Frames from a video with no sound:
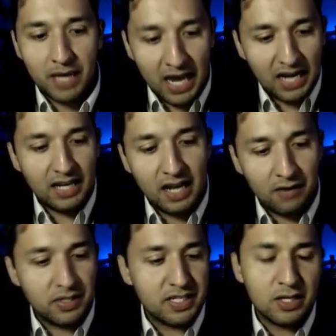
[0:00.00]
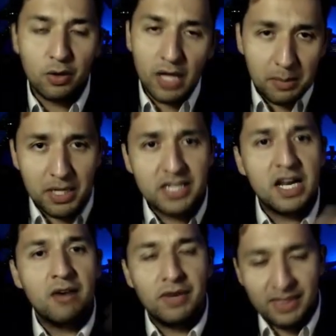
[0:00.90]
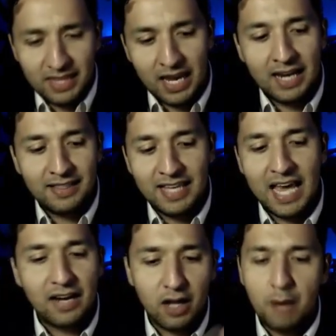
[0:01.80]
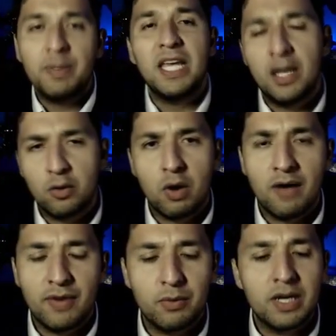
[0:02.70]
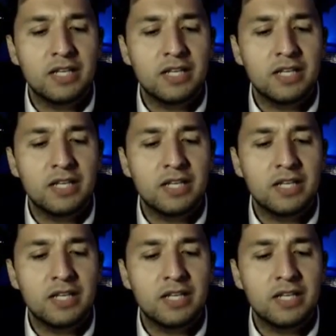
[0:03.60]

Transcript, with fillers: Edit every single image, edit, the ad copy, and you're off and running.